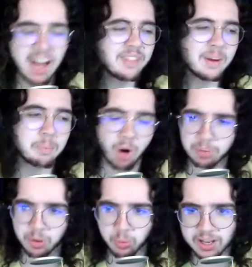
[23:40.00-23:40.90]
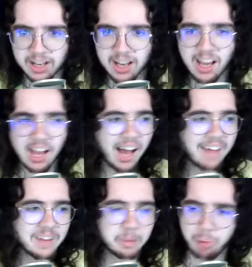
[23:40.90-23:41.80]
I think I Barbie think I
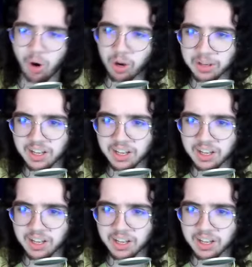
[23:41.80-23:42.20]
think I was Barbie. Say